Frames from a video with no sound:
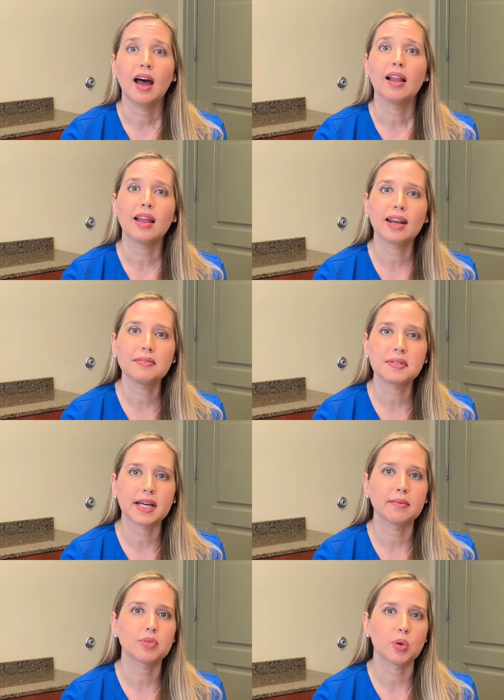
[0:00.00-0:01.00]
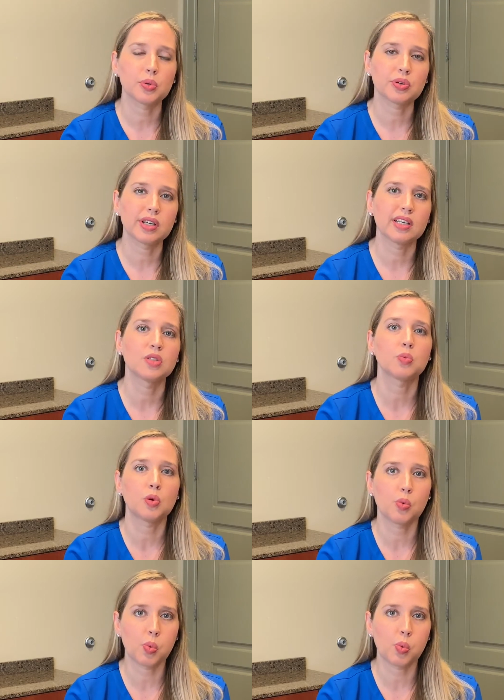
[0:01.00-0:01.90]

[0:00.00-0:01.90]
A lot of times, older kids will